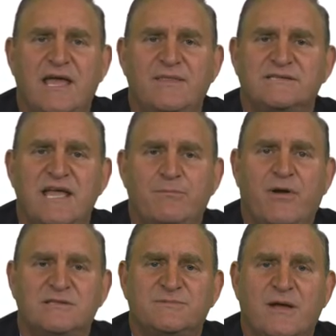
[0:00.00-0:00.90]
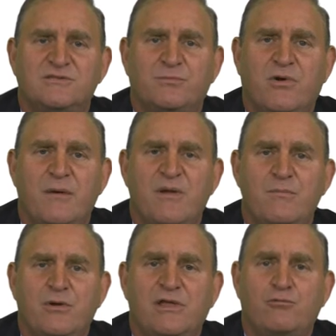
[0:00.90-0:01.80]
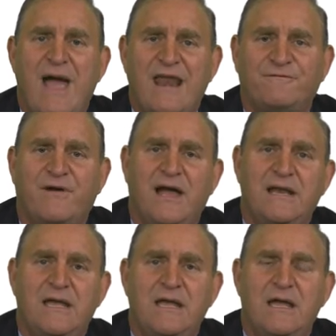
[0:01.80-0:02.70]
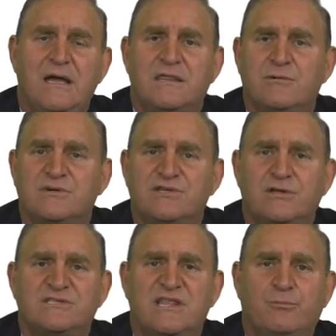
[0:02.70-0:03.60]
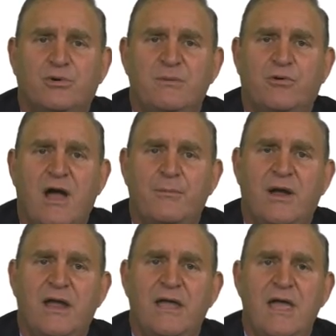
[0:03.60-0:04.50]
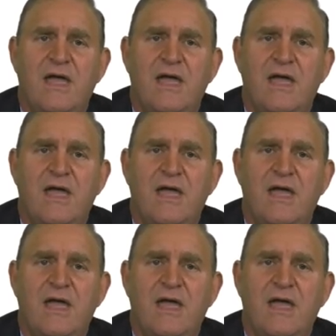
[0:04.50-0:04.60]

and the state-sponsored primary merely ratified the results of the pre-primary.